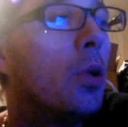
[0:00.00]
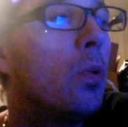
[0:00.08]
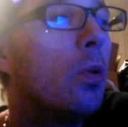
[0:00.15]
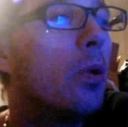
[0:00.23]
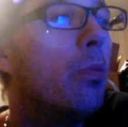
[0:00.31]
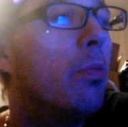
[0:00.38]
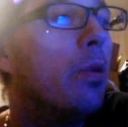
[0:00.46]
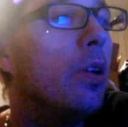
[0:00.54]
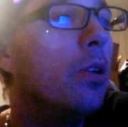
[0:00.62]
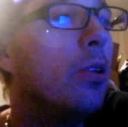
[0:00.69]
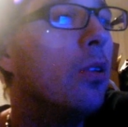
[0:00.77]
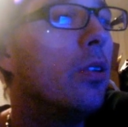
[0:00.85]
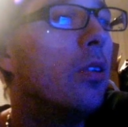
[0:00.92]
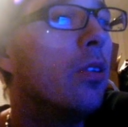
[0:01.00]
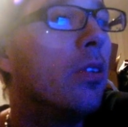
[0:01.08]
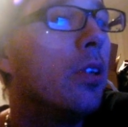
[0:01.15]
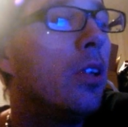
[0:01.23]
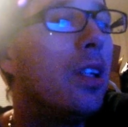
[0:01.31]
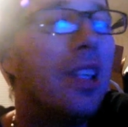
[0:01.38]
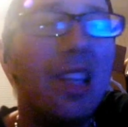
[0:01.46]
Rebuild and
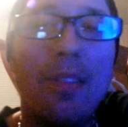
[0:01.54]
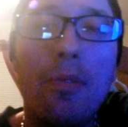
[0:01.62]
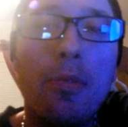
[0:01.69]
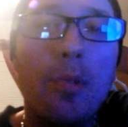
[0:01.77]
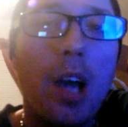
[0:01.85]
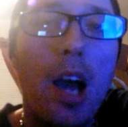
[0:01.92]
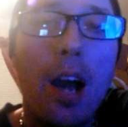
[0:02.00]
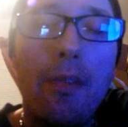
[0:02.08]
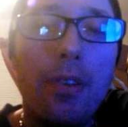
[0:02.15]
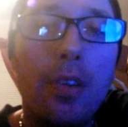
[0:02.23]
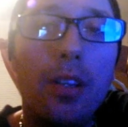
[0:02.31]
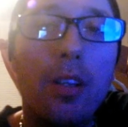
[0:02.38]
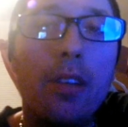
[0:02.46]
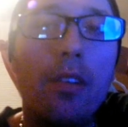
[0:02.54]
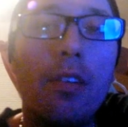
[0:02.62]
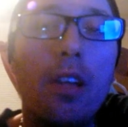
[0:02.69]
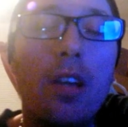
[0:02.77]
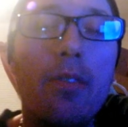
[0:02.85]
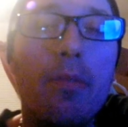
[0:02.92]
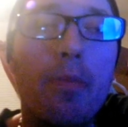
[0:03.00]
give them confidence, give
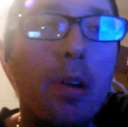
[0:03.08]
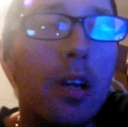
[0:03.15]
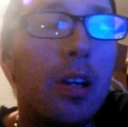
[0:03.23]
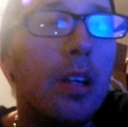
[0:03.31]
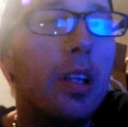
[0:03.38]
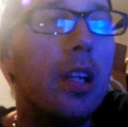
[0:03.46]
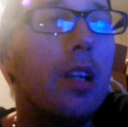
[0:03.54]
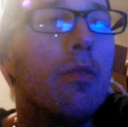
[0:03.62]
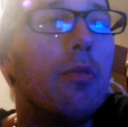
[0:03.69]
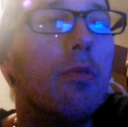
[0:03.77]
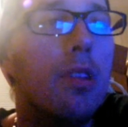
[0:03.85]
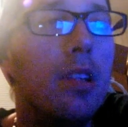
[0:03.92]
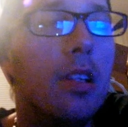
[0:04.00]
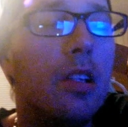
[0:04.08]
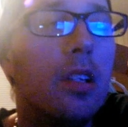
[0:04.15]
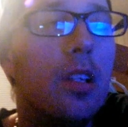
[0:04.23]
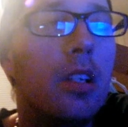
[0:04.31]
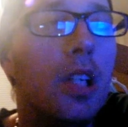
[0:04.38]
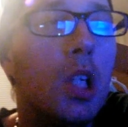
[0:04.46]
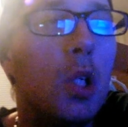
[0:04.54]
them money, give them
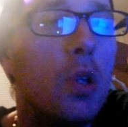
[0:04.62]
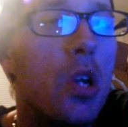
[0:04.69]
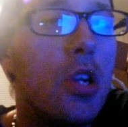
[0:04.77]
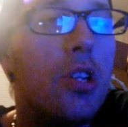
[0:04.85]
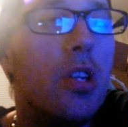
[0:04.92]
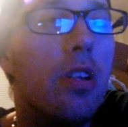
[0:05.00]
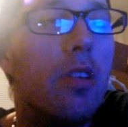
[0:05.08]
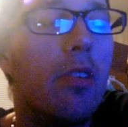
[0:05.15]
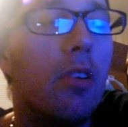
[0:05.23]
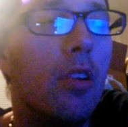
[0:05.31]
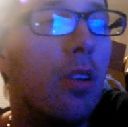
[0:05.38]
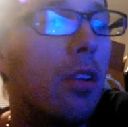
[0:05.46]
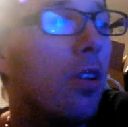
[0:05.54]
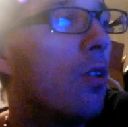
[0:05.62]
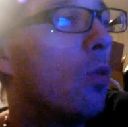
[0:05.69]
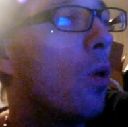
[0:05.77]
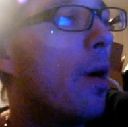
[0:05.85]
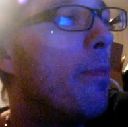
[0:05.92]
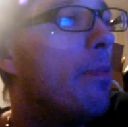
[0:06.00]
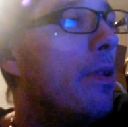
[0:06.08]
riches and
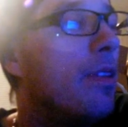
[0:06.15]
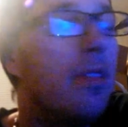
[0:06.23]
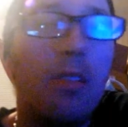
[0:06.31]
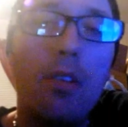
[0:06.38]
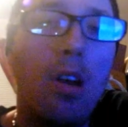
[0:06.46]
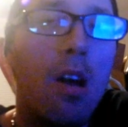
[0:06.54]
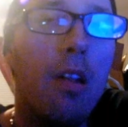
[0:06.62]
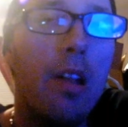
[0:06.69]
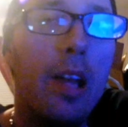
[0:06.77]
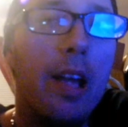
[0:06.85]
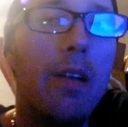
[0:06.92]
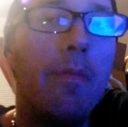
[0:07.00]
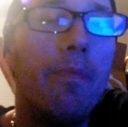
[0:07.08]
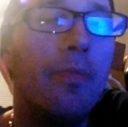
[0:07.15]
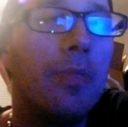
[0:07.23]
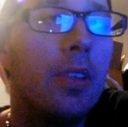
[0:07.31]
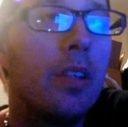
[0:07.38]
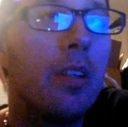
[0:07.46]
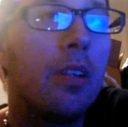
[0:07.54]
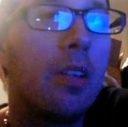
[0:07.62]
weapons and all that.
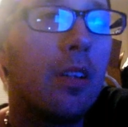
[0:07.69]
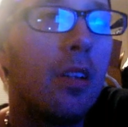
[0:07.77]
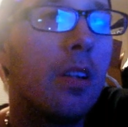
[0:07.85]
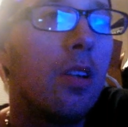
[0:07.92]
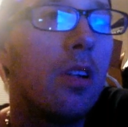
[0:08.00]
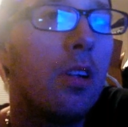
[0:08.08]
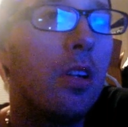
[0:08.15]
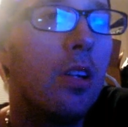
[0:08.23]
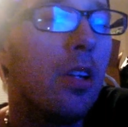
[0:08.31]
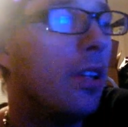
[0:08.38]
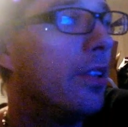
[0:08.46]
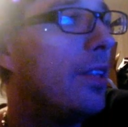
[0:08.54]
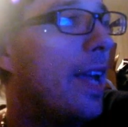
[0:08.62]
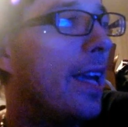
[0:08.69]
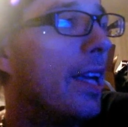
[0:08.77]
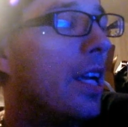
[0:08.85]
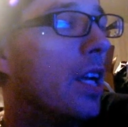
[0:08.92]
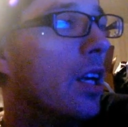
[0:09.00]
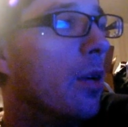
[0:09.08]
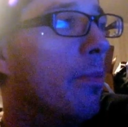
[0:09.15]
And take
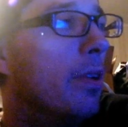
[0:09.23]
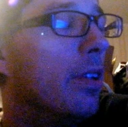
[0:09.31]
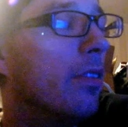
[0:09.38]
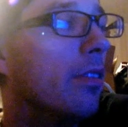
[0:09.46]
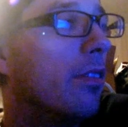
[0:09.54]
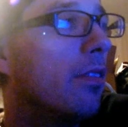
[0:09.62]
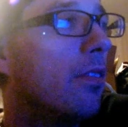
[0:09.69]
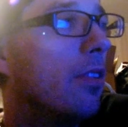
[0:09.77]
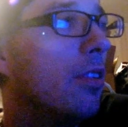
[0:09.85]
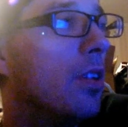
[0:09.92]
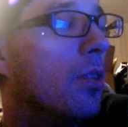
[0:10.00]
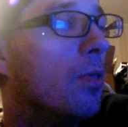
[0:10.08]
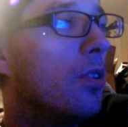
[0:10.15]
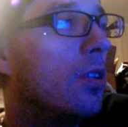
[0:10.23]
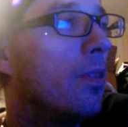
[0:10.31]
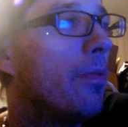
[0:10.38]
care of business, you know, we do.